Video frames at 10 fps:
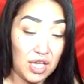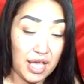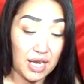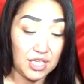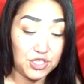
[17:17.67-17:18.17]

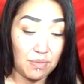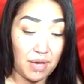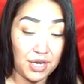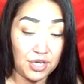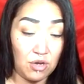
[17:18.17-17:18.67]
and let
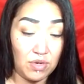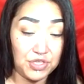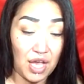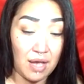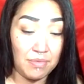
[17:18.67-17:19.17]
somebody know what
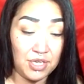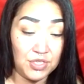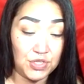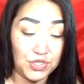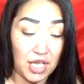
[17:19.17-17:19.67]
time it
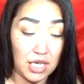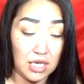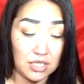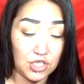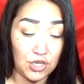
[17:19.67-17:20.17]
is and say,
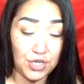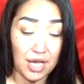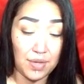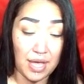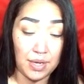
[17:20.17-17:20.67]
look, turn
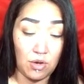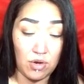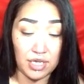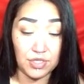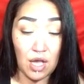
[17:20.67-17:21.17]
down that
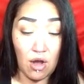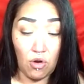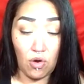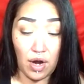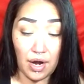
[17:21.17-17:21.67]
noise,
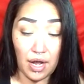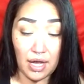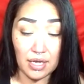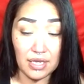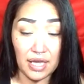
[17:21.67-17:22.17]
or
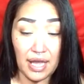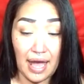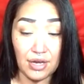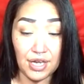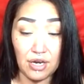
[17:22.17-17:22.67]
get
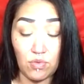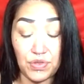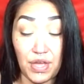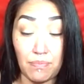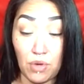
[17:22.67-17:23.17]
out of here with
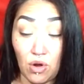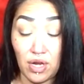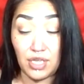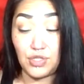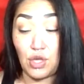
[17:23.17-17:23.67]
them
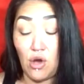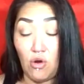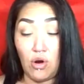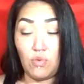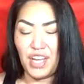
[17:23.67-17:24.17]
boys,
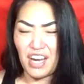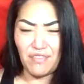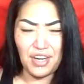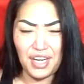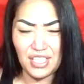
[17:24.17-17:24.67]
or
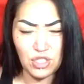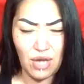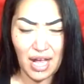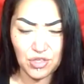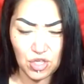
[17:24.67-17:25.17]
whatever it is you
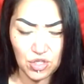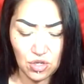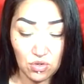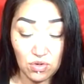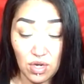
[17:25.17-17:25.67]
have to
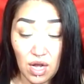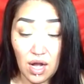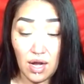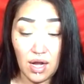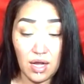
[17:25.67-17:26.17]
do,
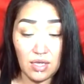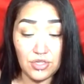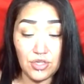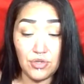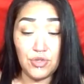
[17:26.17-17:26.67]

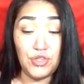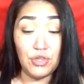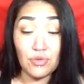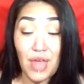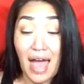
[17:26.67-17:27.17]
you
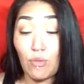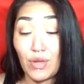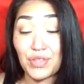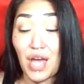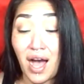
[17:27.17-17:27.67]
do that
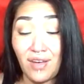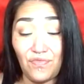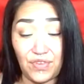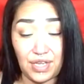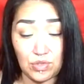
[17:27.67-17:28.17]
with
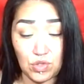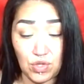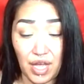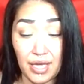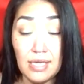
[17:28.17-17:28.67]
confidence,
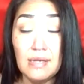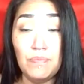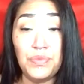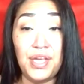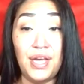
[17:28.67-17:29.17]
okay?
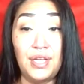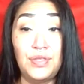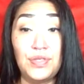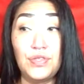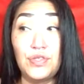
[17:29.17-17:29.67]
And